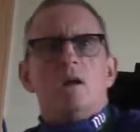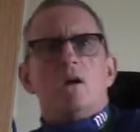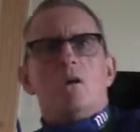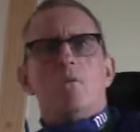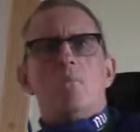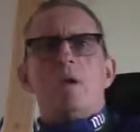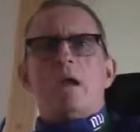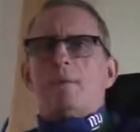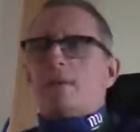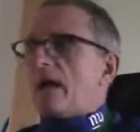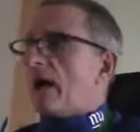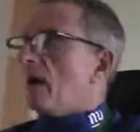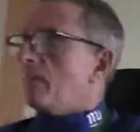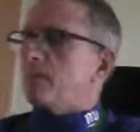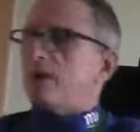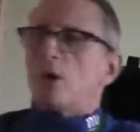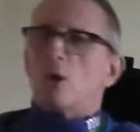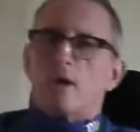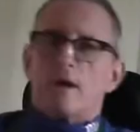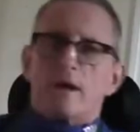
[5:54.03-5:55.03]
Or maybe
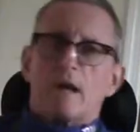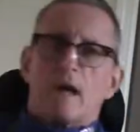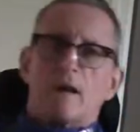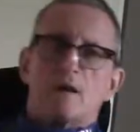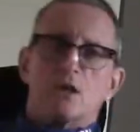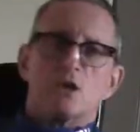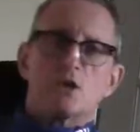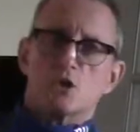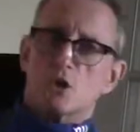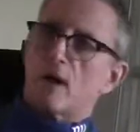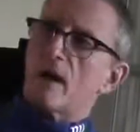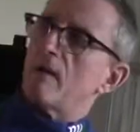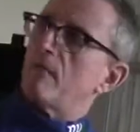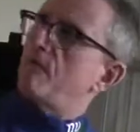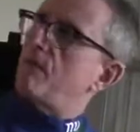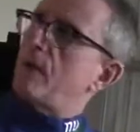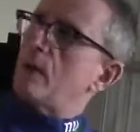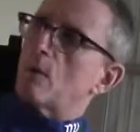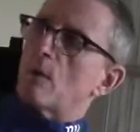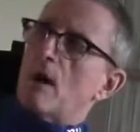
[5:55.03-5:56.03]
I'm the only guy that's trying to
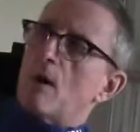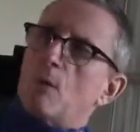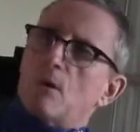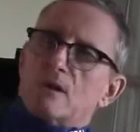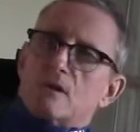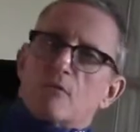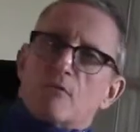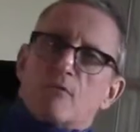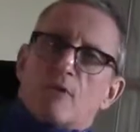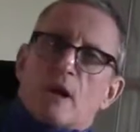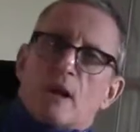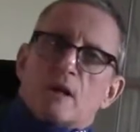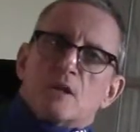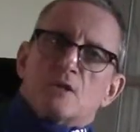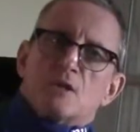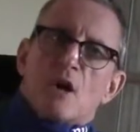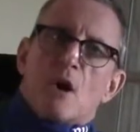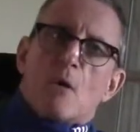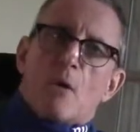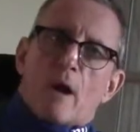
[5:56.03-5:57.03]
figure out what the fuck
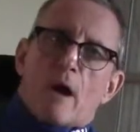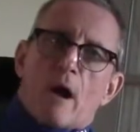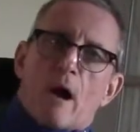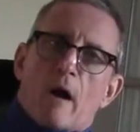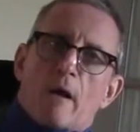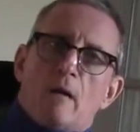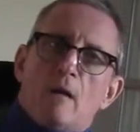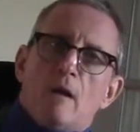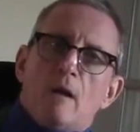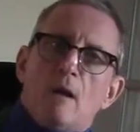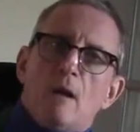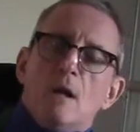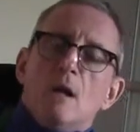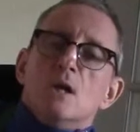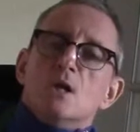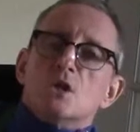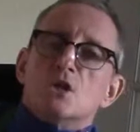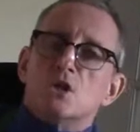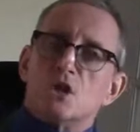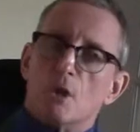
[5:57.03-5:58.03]
is going on.
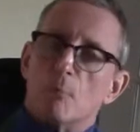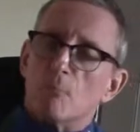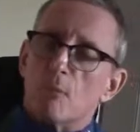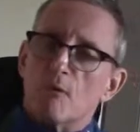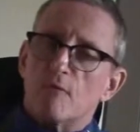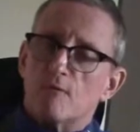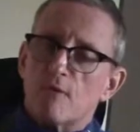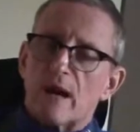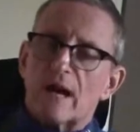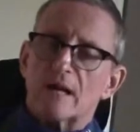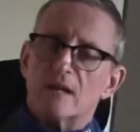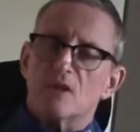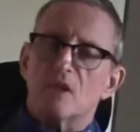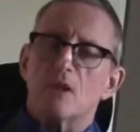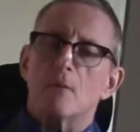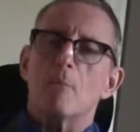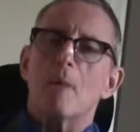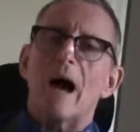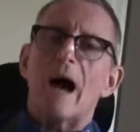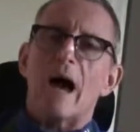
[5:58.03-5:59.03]
Simple fact
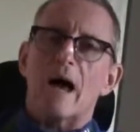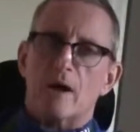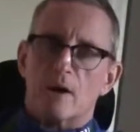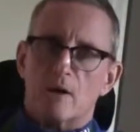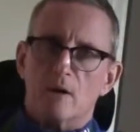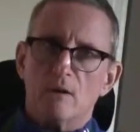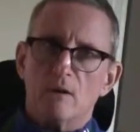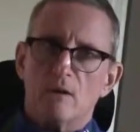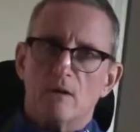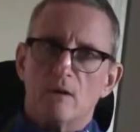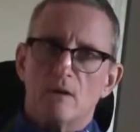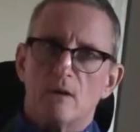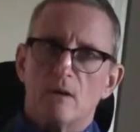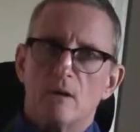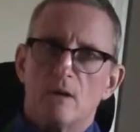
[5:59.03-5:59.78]
of the matter,